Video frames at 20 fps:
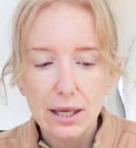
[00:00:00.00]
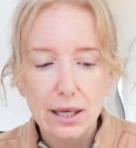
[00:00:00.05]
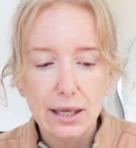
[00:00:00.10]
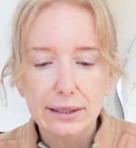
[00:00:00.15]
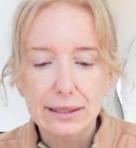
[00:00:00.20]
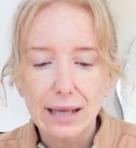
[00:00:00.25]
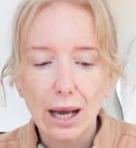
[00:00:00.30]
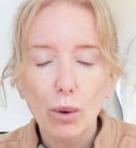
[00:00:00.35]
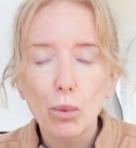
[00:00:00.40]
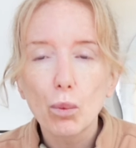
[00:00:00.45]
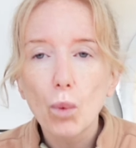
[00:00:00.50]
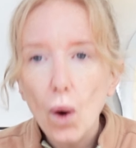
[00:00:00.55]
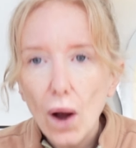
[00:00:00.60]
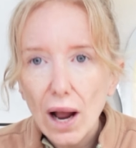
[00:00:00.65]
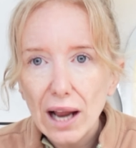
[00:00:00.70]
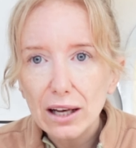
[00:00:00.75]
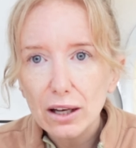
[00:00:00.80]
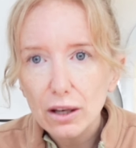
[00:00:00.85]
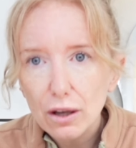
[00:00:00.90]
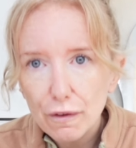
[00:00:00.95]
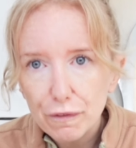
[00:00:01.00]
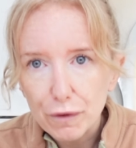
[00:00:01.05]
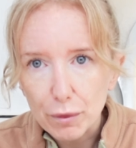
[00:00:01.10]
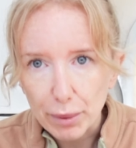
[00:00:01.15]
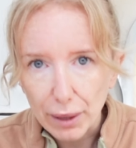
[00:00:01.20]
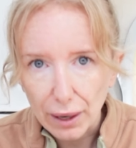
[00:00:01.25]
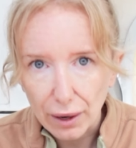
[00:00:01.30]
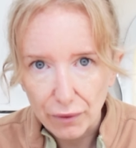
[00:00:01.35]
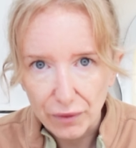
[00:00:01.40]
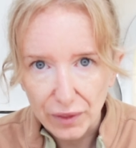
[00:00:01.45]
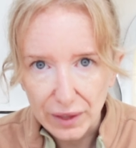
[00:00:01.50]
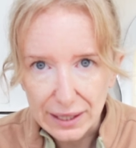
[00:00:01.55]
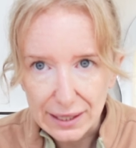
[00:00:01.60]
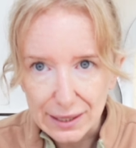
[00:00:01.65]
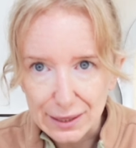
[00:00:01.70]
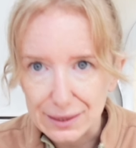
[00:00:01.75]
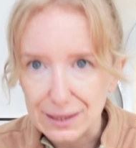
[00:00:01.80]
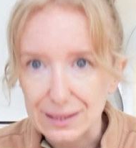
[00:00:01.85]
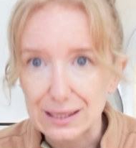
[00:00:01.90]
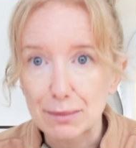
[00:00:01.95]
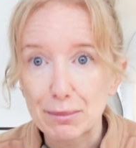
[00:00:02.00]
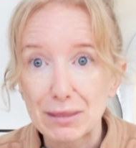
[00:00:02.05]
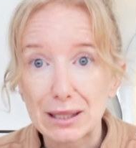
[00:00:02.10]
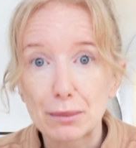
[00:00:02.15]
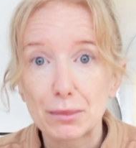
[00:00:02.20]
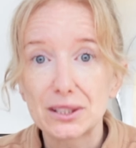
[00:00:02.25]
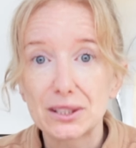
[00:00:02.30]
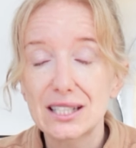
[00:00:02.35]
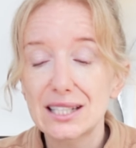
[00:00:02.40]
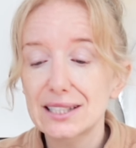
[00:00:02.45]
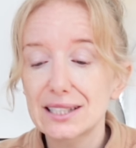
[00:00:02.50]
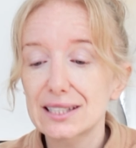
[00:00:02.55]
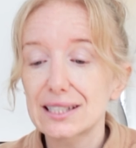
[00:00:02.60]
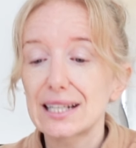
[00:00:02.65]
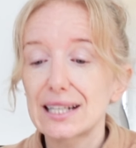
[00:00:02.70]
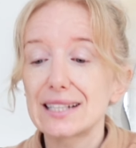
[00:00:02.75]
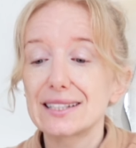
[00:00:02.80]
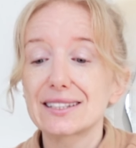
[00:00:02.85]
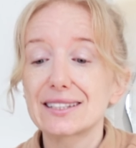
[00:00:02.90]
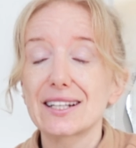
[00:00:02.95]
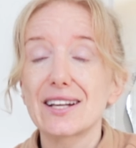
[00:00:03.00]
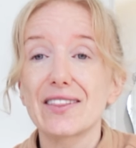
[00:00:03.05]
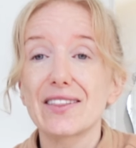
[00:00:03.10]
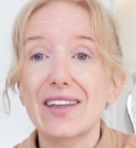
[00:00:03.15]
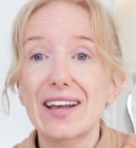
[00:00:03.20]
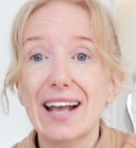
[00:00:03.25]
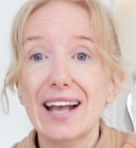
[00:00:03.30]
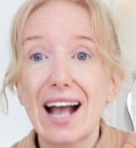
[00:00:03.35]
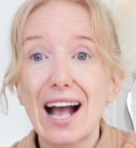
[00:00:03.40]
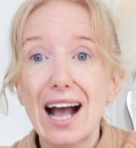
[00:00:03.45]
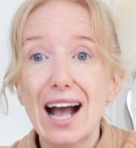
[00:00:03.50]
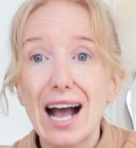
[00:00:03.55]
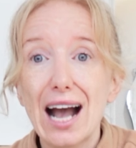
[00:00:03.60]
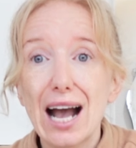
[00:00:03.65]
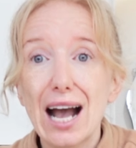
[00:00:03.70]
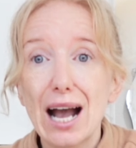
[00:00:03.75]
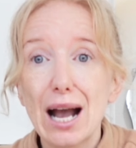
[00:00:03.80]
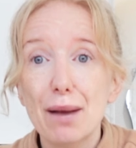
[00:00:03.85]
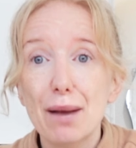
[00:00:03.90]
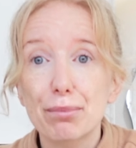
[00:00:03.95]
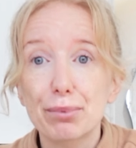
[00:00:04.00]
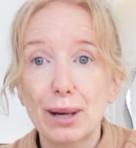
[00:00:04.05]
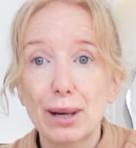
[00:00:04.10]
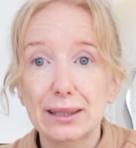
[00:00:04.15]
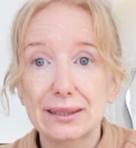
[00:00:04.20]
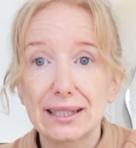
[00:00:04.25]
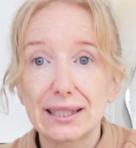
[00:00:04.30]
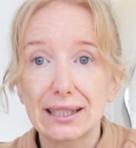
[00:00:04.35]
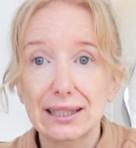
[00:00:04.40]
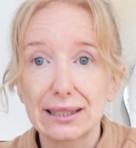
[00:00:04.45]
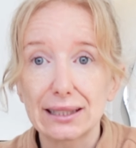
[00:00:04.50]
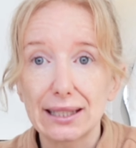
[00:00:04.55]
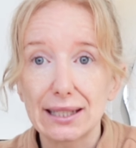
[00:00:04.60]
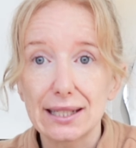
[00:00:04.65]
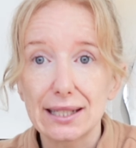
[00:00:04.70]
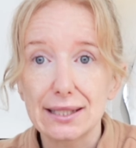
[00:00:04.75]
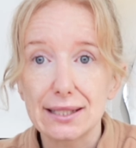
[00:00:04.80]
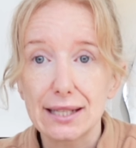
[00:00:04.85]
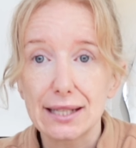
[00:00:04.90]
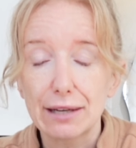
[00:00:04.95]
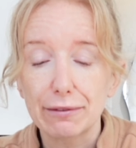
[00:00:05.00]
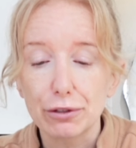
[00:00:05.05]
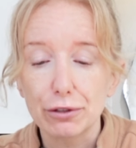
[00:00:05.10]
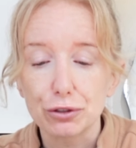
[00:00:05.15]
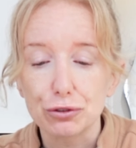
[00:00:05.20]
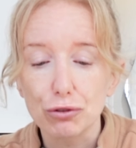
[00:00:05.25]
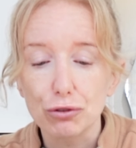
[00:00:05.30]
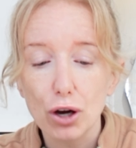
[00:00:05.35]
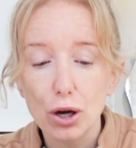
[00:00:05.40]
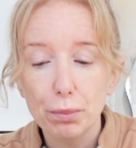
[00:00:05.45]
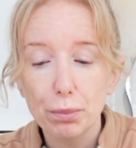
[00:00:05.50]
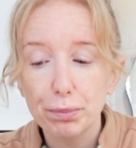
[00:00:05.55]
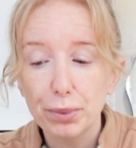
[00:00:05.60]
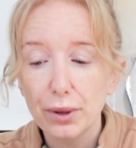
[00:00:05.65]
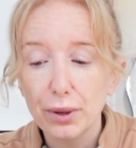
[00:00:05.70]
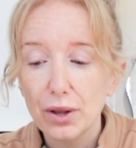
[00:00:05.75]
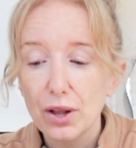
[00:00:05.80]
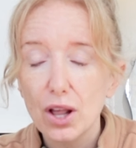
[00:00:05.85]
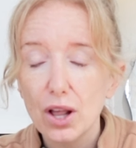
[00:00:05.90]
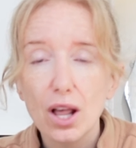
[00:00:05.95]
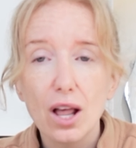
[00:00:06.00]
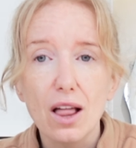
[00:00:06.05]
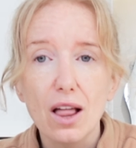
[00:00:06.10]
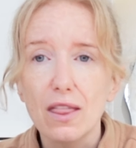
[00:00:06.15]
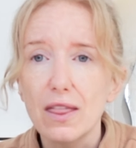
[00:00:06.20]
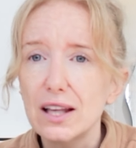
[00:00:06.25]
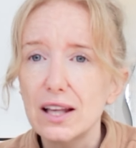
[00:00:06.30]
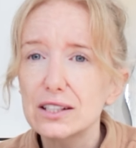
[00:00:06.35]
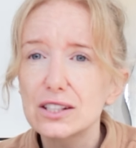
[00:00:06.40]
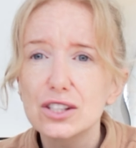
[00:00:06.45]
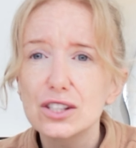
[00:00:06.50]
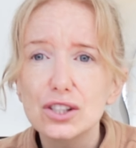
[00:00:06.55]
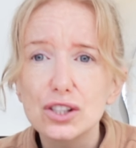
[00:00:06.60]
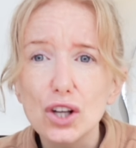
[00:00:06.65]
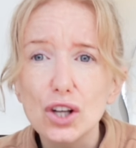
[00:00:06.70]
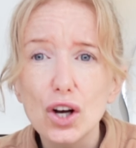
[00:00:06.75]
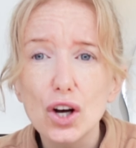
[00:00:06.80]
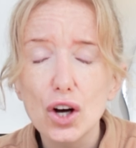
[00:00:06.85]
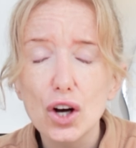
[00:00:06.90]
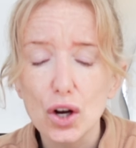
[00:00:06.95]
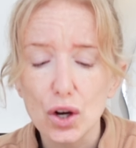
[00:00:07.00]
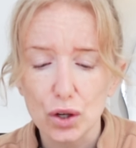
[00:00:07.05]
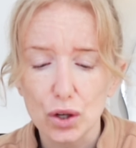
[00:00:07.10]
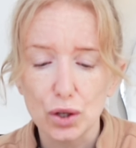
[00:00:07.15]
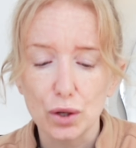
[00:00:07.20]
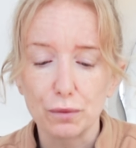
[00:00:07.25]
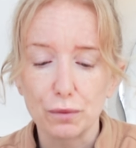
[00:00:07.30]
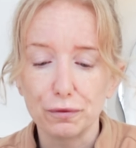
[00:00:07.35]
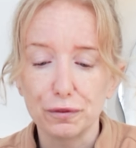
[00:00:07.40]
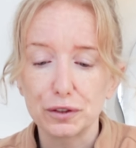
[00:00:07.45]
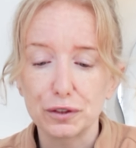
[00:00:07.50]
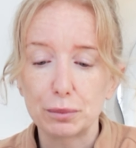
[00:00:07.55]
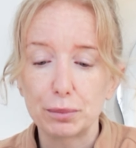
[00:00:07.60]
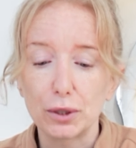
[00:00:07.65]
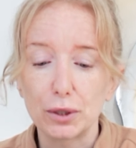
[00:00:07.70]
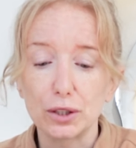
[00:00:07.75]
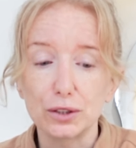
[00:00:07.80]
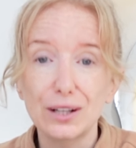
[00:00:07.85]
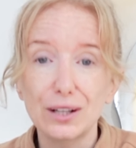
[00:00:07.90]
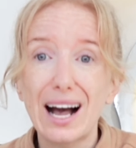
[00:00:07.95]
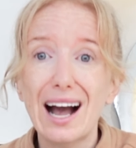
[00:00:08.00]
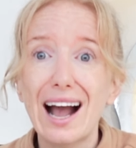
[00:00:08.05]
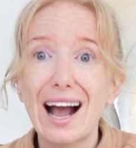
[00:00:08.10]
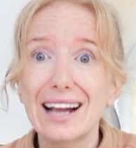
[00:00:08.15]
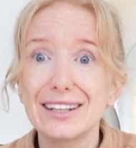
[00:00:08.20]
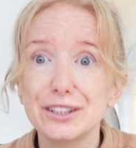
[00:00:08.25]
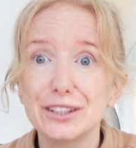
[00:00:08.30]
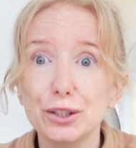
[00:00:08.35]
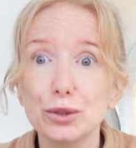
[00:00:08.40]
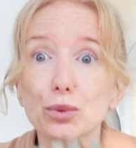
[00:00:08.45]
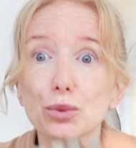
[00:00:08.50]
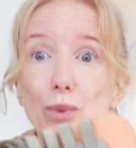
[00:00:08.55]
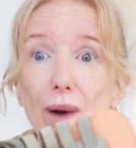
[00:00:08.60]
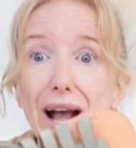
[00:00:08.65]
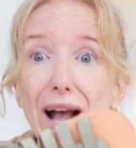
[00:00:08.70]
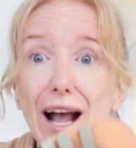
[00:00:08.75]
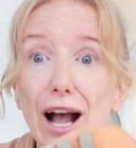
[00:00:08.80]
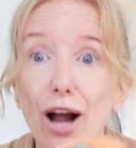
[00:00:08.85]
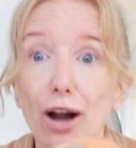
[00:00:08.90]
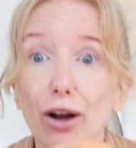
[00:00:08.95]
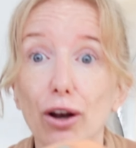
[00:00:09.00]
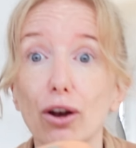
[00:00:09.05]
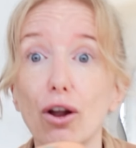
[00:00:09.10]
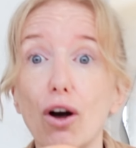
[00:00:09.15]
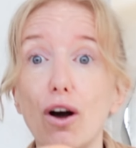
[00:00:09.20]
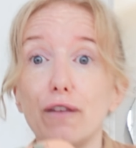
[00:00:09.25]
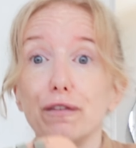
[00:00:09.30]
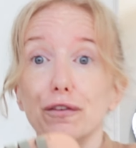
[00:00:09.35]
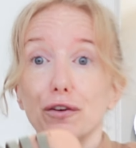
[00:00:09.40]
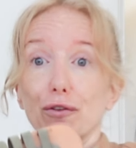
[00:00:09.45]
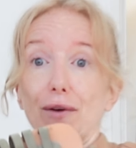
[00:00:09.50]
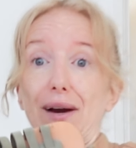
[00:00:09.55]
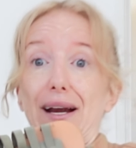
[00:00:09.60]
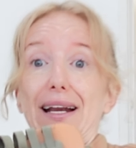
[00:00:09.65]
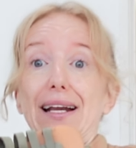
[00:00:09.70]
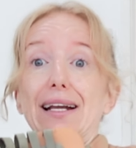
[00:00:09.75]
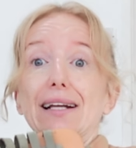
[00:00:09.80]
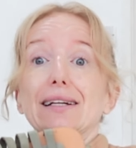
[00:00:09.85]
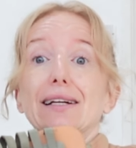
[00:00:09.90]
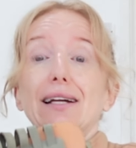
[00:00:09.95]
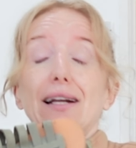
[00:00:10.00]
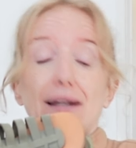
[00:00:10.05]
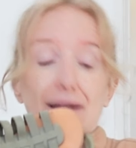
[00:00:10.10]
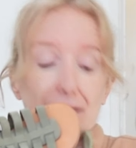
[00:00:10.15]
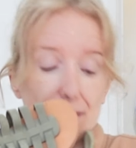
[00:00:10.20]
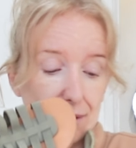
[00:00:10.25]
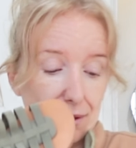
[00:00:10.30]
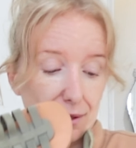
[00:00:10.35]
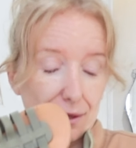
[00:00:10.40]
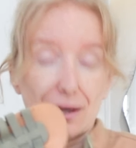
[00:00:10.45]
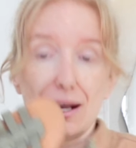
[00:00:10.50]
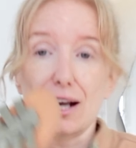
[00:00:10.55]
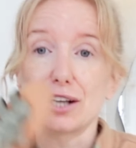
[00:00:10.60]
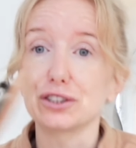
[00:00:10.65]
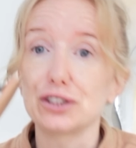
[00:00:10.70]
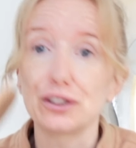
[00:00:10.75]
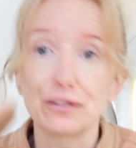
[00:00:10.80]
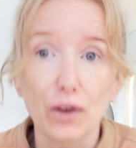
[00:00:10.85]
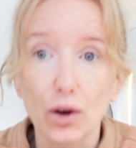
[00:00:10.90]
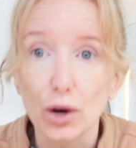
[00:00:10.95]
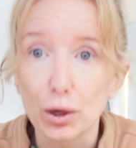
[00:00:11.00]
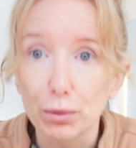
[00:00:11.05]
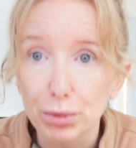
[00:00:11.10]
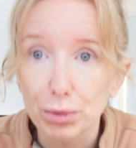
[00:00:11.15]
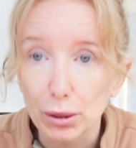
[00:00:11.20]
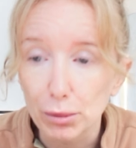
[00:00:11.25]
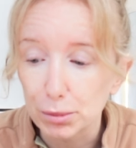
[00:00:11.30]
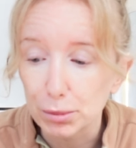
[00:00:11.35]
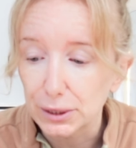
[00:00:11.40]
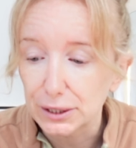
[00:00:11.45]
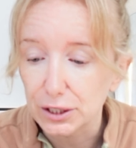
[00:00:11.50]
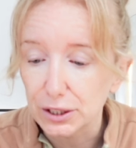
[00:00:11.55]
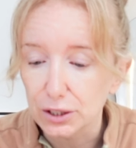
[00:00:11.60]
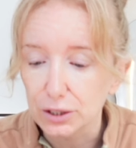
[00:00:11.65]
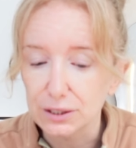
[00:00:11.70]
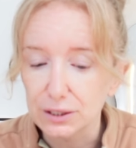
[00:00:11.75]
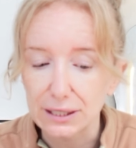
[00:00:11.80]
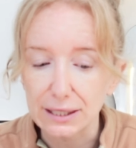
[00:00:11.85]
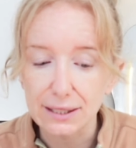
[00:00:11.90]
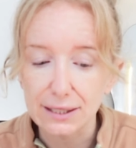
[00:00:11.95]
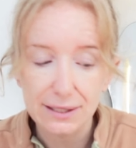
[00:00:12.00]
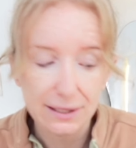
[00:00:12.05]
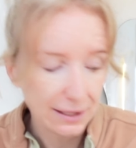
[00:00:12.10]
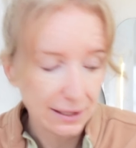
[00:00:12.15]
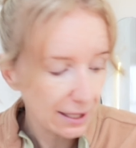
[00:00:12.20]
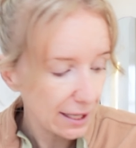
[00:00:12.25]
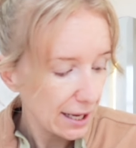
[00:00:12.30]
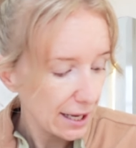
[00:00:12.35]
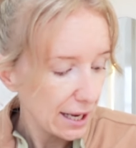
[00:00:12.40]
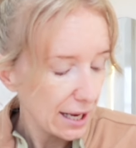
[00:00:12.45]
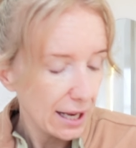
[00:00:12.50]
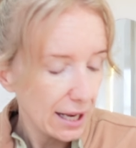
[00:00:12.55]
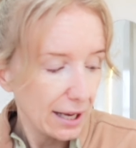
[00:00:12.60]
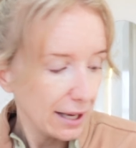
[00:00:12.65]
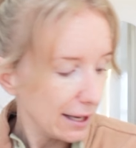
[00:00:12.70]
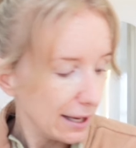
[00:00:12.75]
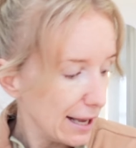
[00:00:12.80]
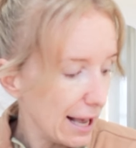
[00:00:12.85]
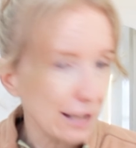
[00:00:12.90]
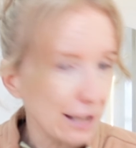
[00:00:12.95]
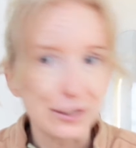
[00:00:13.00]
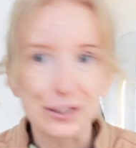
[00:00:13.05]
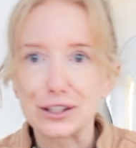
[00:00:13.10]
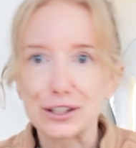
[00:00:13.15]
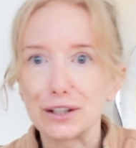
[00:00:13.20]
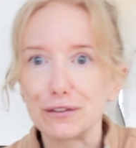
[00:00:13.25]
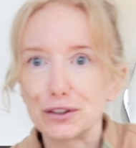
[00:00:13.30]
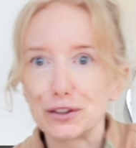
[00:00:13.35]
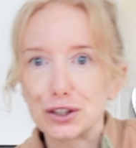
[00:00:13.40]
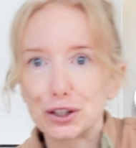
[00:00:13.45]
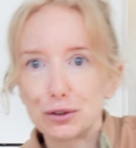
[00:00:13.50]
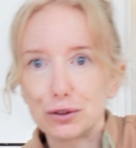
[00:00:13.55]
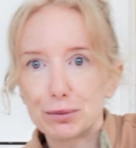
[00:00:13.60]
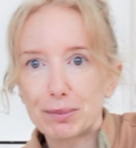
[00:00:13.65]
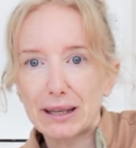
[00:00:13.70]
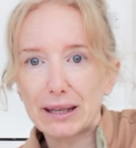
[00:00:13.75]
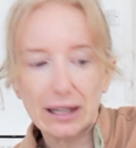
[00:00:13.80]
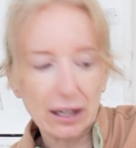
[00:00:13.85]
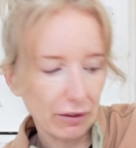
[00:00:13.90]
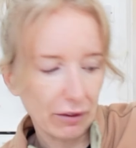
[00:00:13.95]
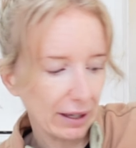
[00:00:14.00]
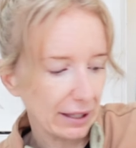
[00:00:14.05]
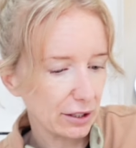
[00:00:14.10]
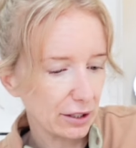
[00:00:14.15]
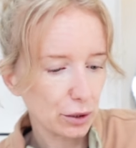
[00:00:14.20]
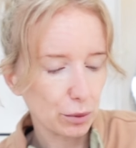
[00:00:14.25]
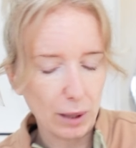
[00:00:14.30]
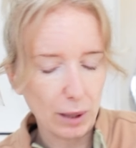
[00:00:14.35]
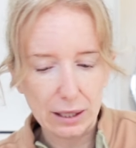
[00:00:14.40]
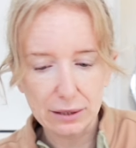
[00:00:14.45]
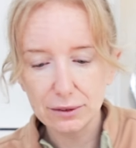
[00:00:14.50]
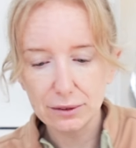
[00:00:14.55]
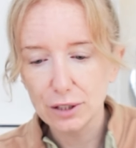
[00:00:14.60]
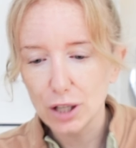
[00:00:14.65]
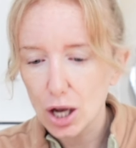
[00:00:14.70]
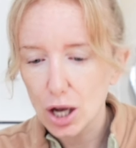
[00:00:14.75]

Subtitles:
Now, what I love about these as a minimalist is that they are practically zero drop. They're so comfortable. I do wear a lot of green, as you've all probably noticed, hence the other shoes being green as well.